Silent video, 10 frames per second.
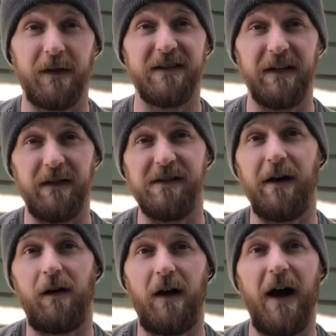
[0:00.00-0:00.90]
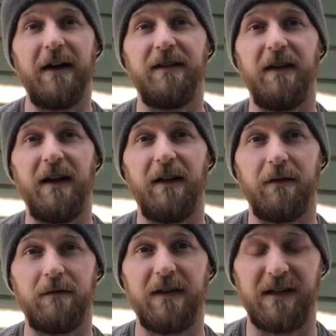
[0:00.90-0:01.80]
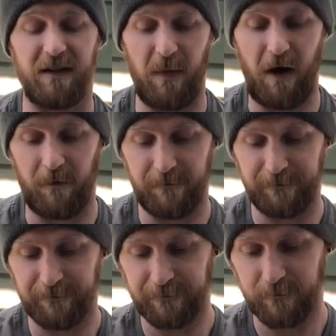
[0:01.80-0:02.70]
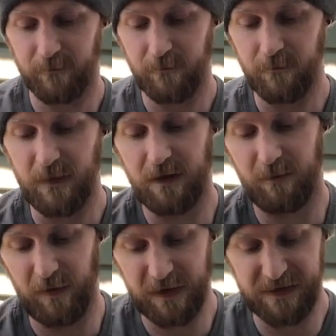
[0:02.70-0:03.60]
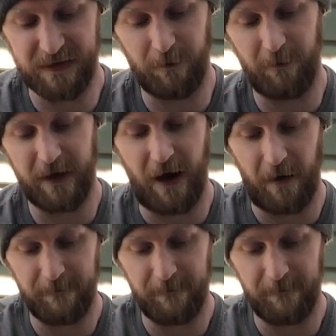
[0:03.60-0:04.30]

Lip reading: to take these out on a hike today and test them out. But let's see what we got.